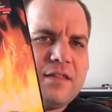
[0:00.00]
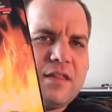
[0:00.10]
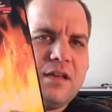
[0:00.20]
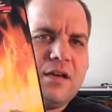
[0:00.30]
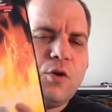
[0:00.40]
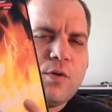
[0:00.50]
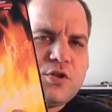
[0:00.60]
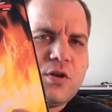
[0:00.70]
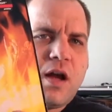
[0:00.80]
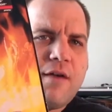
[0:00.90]
the
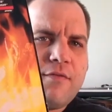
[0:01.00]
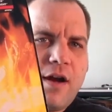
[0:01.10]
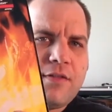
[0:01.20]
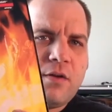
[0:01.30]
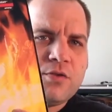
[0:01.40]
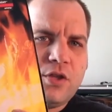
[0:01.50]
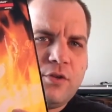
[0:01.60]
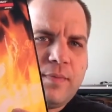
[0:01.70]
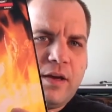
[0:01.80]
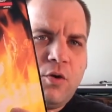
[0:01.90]
original cover I think was a
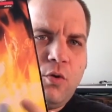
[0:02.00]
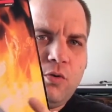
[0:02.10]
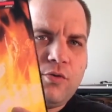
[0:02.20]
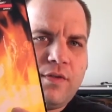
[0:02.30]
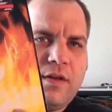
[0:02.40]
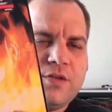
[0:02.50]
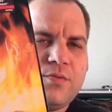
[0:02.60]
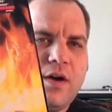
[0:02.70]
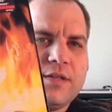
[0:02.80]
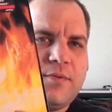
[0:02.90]
little bit cooler than this
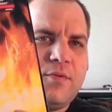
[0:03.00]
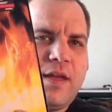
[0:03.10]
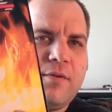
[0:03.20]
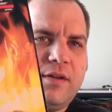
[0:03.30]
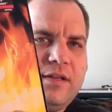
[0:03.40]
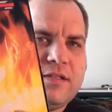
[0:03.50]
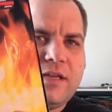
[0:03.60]
was, but when they released